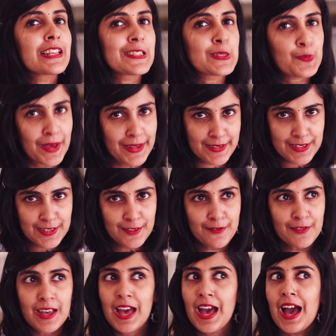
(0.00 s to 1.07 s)

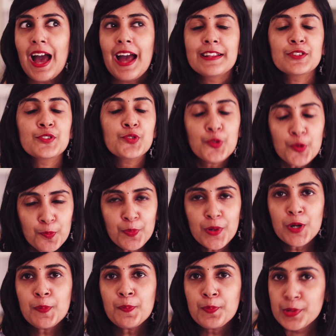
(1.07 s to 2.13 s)
expensive, and
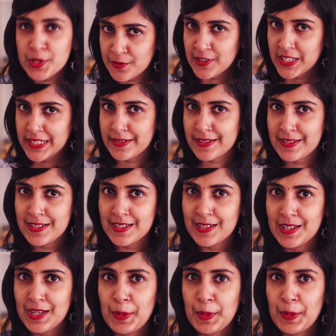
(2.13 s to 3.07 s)
super privileged.